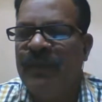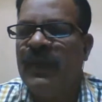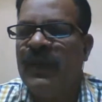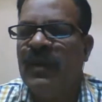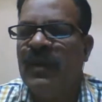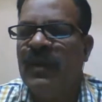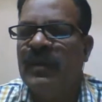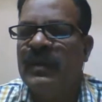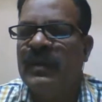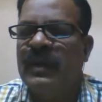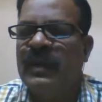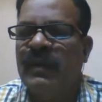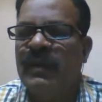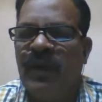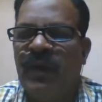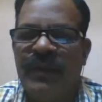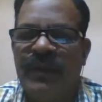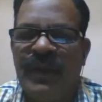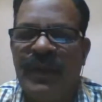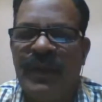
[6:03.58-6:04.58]
country where
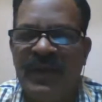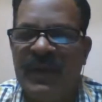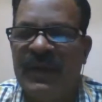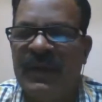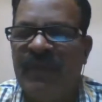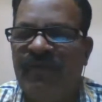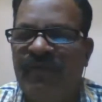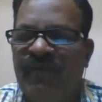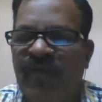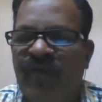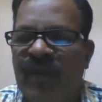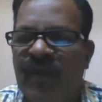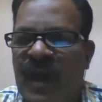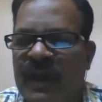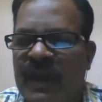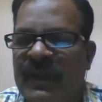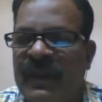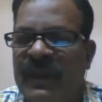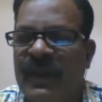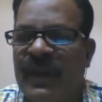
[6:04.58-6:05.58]
majority of poor are
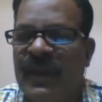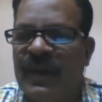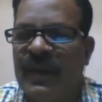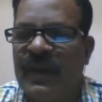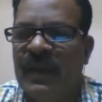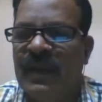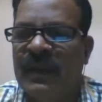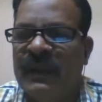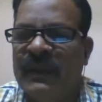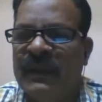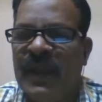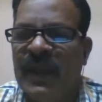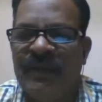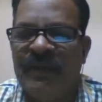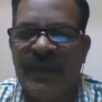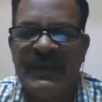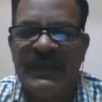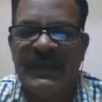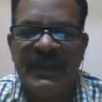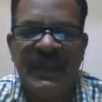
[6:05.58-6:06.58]
there, they are
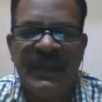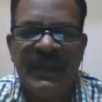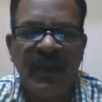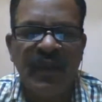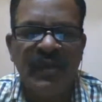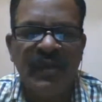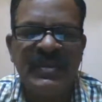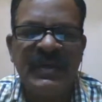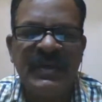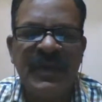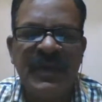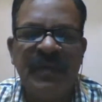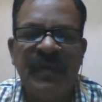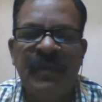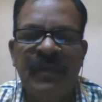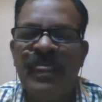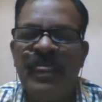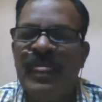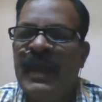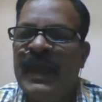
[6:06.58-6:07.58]
facing the concept of
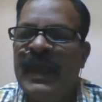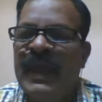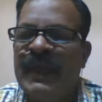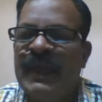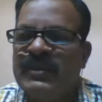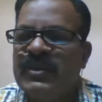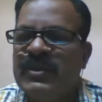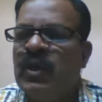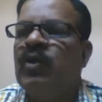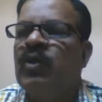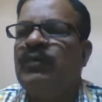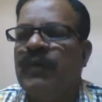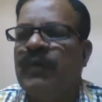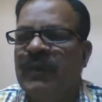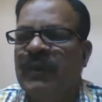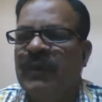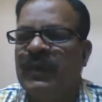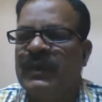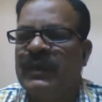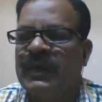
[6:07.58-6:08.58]
absolute
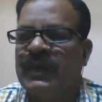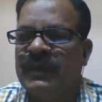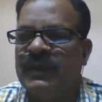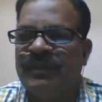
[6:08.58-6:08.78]
poverty.